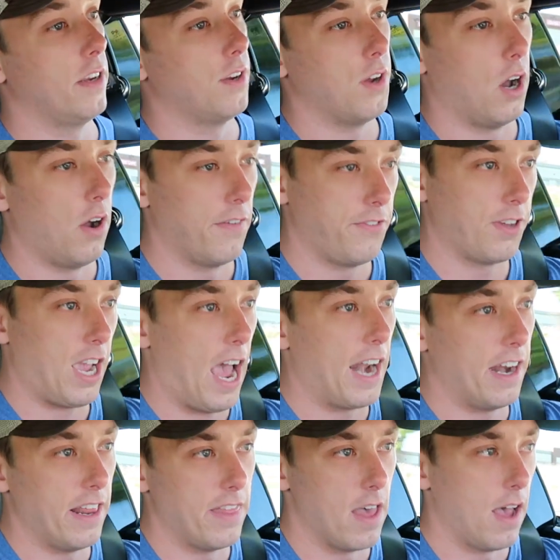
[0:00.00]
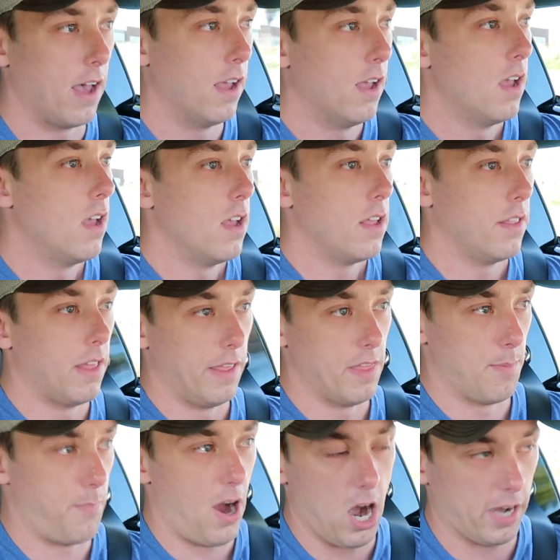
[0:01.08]
you know, if you got it in
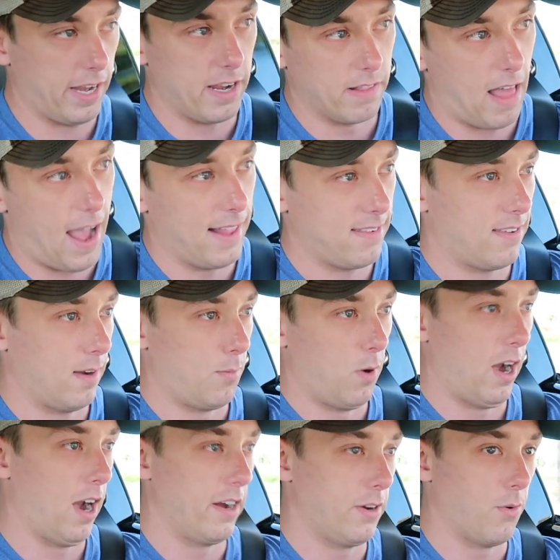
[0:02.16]
the parking lot somewhere,